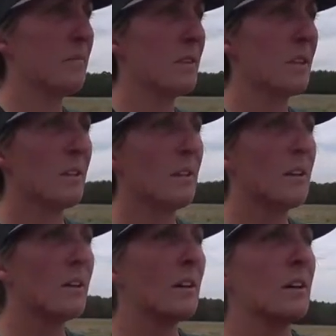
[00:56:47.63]

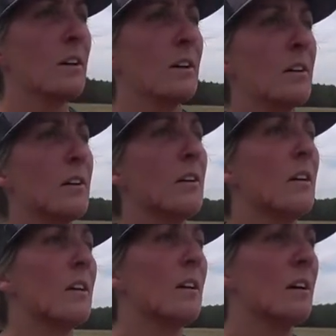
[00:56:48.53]
Nice.
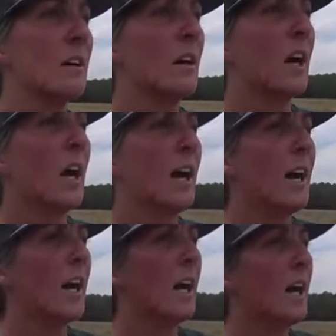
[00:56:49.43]
Well, this has been fascinating,
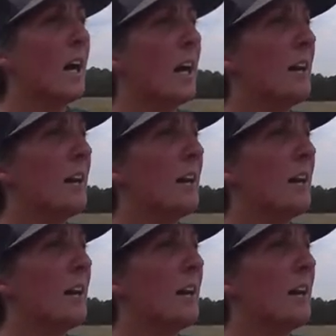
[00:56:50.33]
Christine.